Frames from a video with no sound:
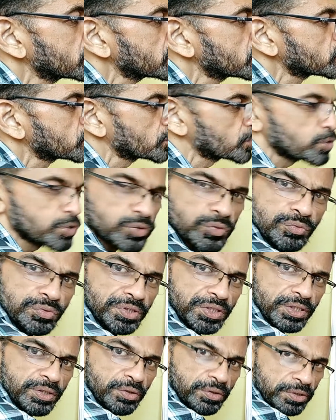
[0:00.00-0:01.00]

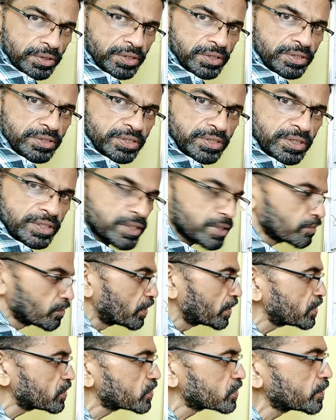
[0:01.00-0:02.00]
circuitry or the decision
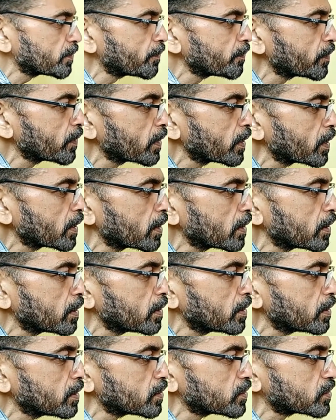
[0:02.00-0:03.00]
device.
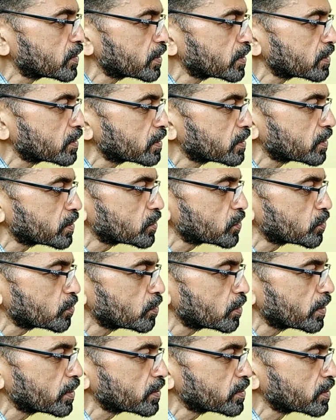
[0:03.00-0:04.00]
Set the
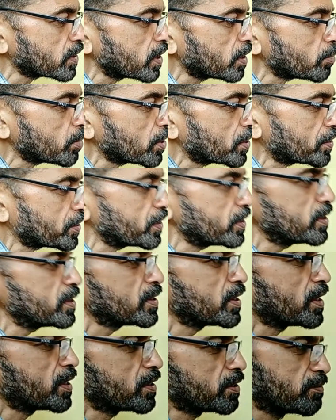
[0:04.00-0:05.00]
threshold as gamma t,
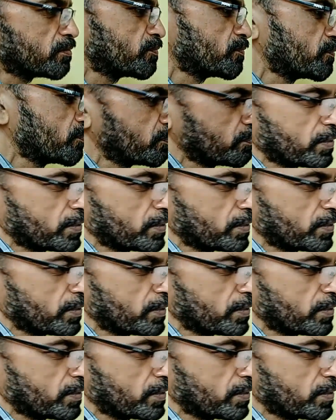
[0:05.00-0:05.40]
and if